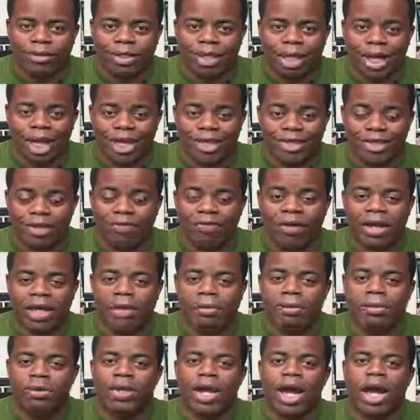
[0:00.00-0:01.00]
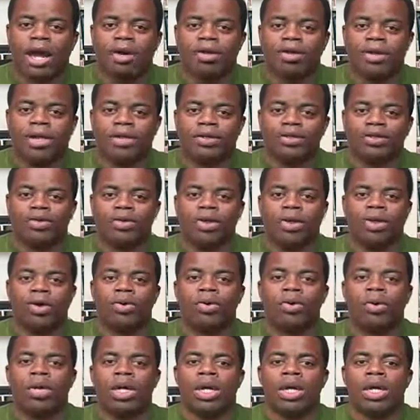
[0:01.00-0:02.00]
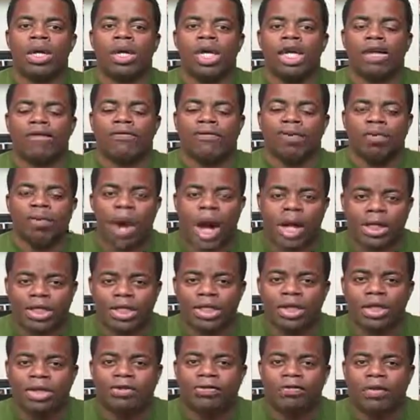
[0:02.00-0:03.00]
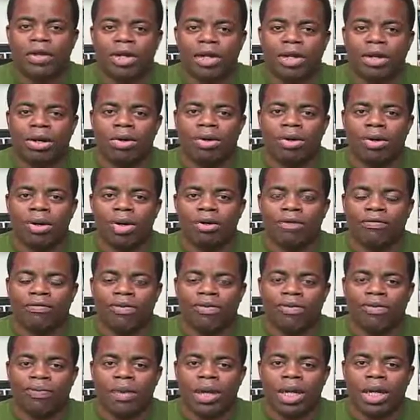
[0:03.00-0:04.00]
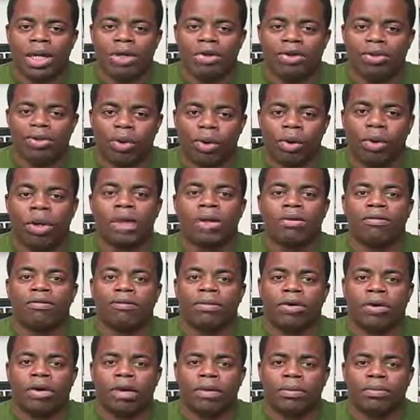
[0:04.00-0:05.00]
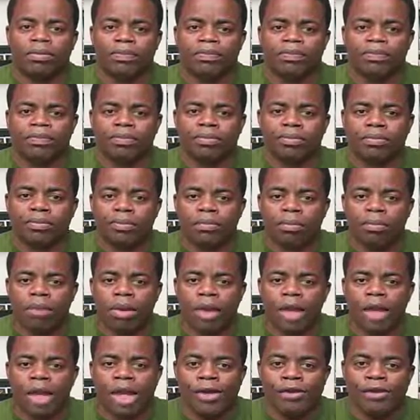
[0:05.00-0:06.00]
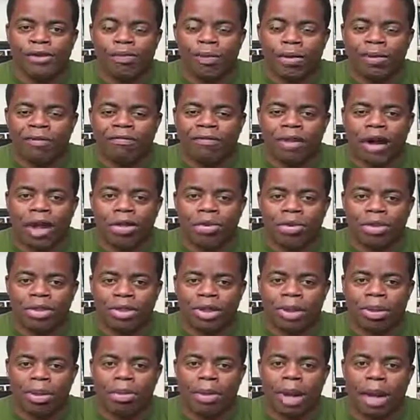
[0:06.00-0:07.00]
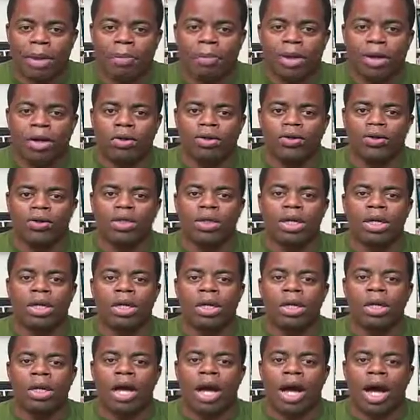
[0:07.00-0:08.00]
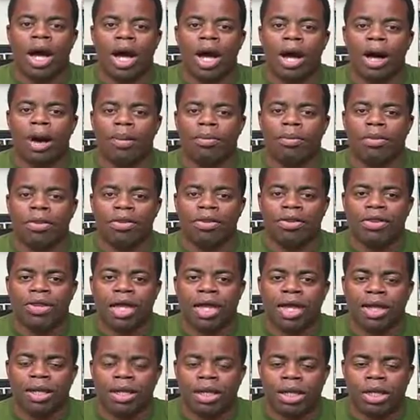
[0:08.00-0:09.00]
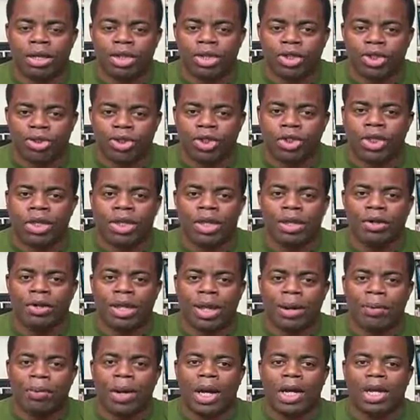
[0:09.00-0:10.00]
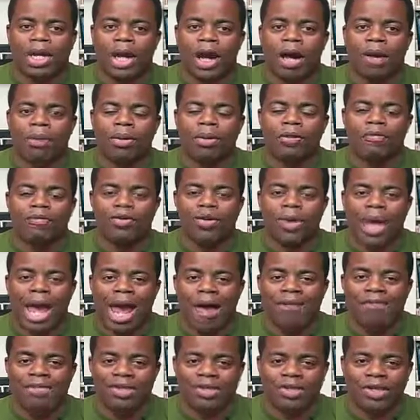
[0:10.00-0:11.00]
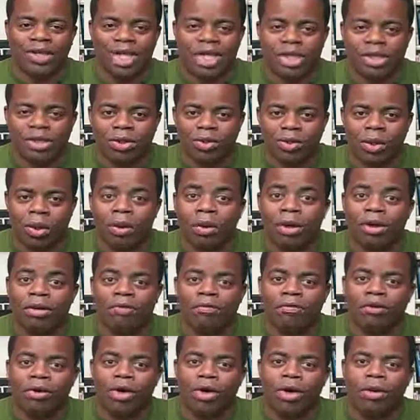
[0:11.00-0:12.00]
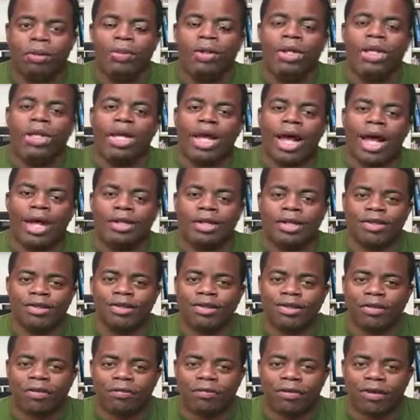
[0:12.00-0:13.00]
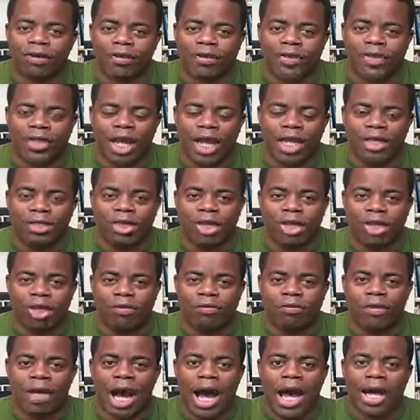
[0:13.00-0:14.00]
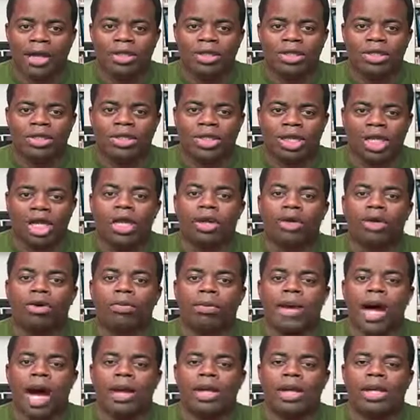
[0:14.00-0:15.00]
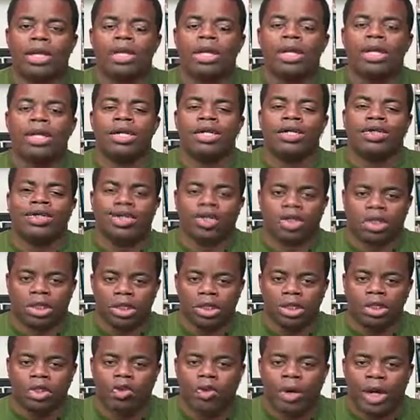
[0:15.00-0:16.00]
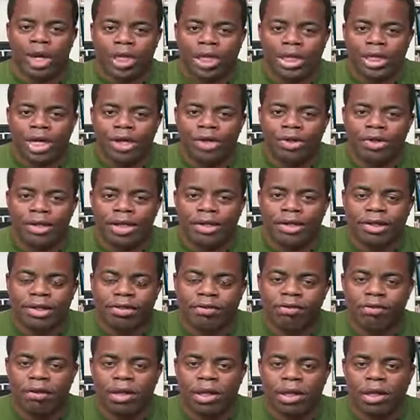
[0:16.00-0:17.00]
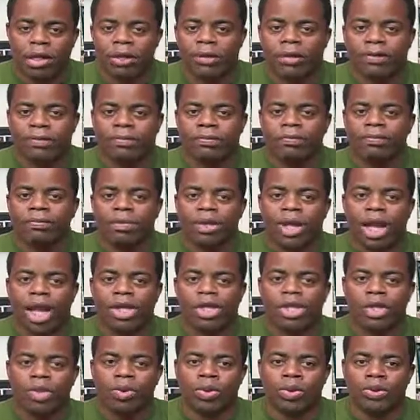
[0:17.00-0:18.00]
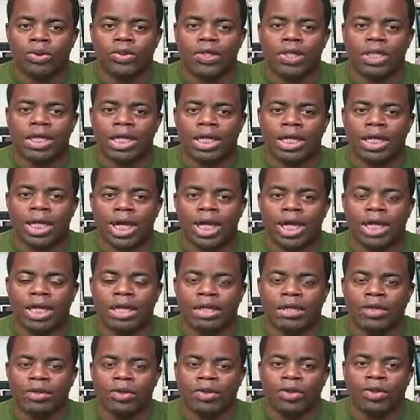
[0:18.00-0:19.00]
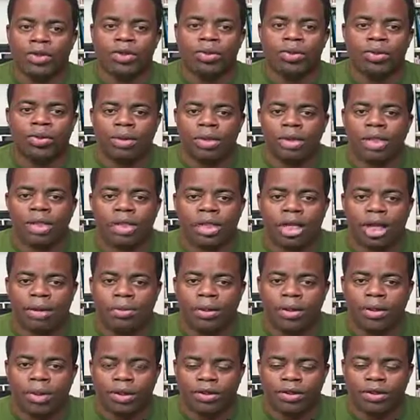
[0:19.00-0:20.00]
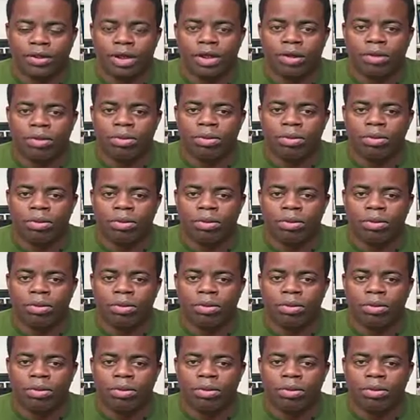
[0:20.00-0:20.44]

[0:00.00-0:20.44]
It's available now. And so if you're watching this video, or if you've been in the Warrior Farm and you've been following some of my posts, then you should know that by now. But if you haven't seen it in the Warrior Farm, and this is the first chance that you've gotten to hear about it, just look directly underneath this video, and you will see a link to the WSO.